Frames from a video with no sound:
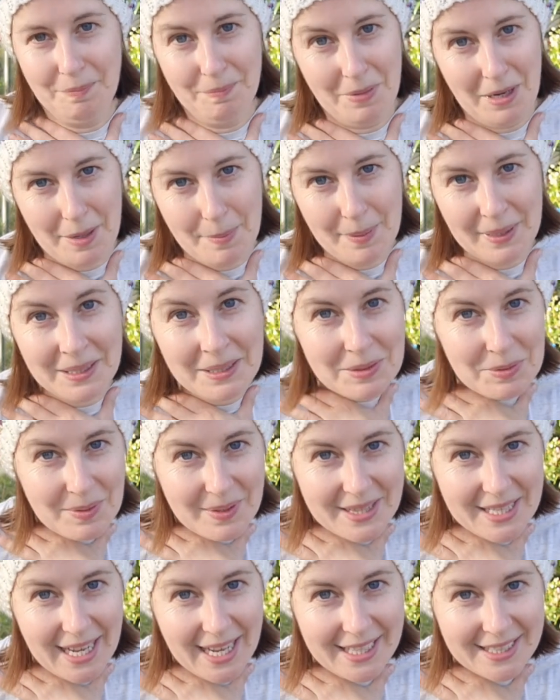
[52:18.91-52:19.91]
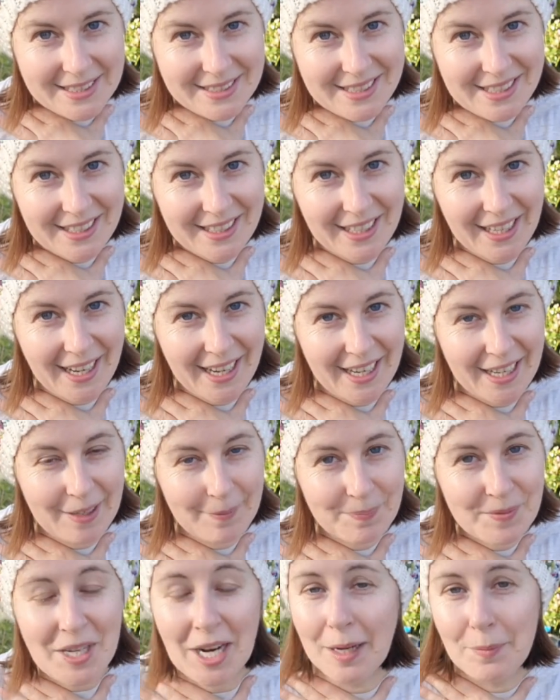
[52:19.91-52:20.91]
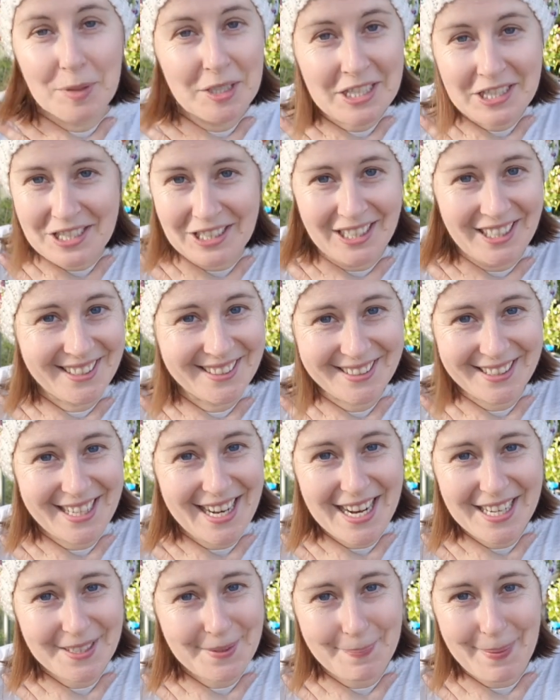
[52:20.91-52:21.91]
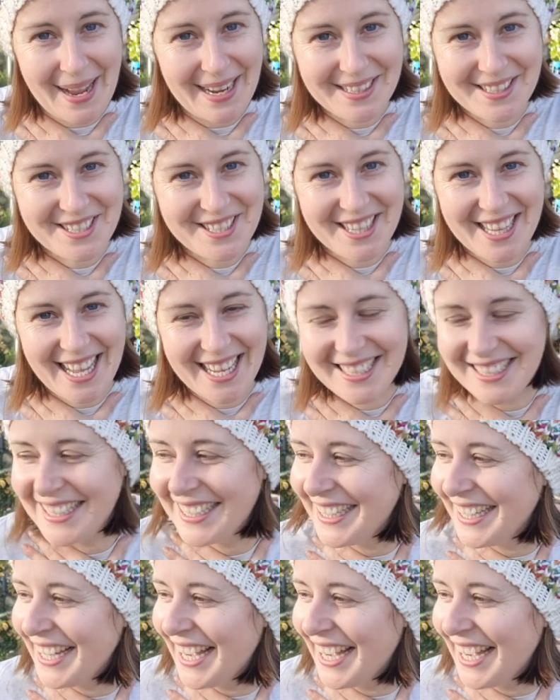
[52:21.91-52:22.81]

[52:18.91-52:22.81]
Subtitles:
Pretty pleased with that. Time to start the next batch then.